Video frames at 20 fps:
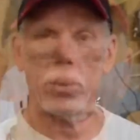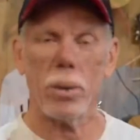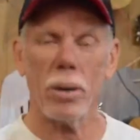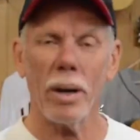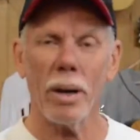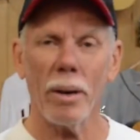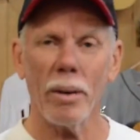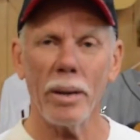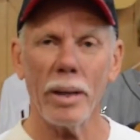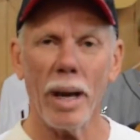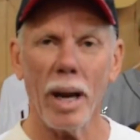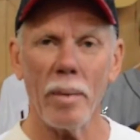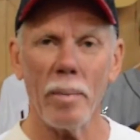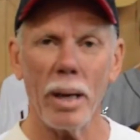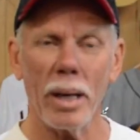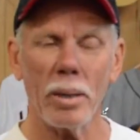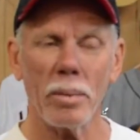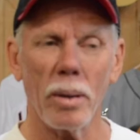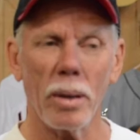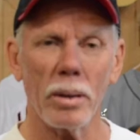We're here in the
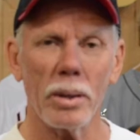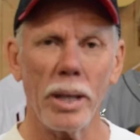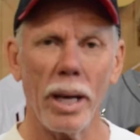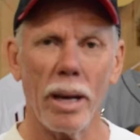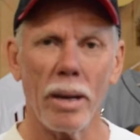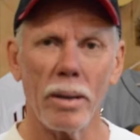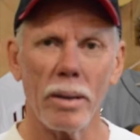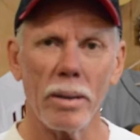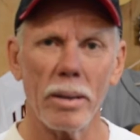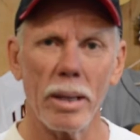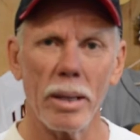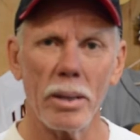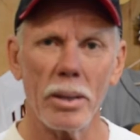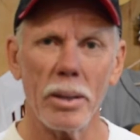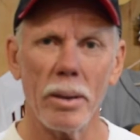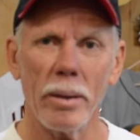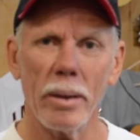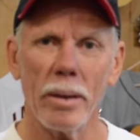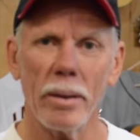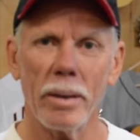iBaseball Channel uh,
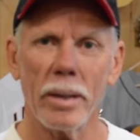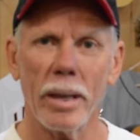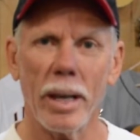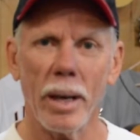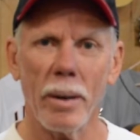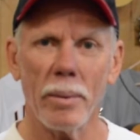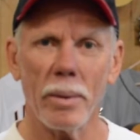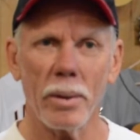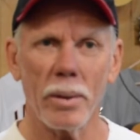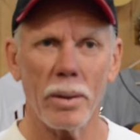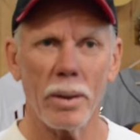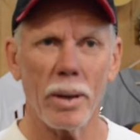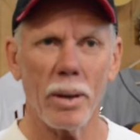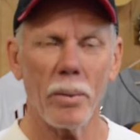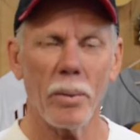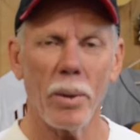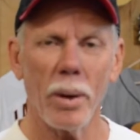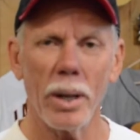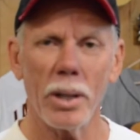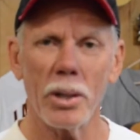studio today with uh,
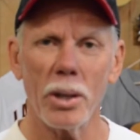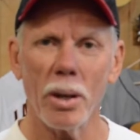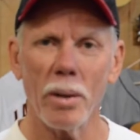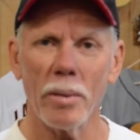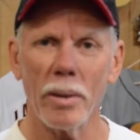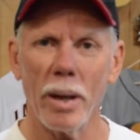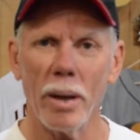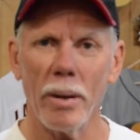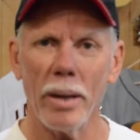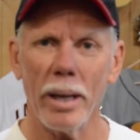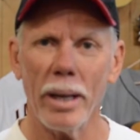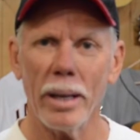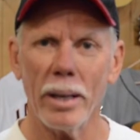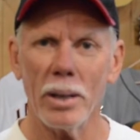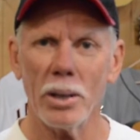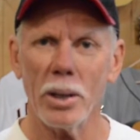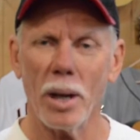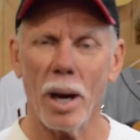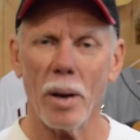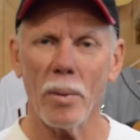Roy Giovanoni
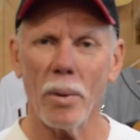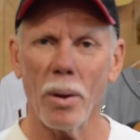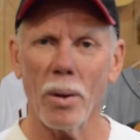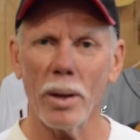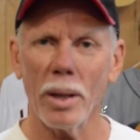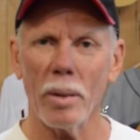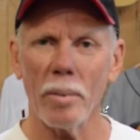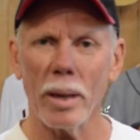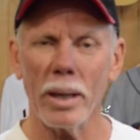and John Rowley and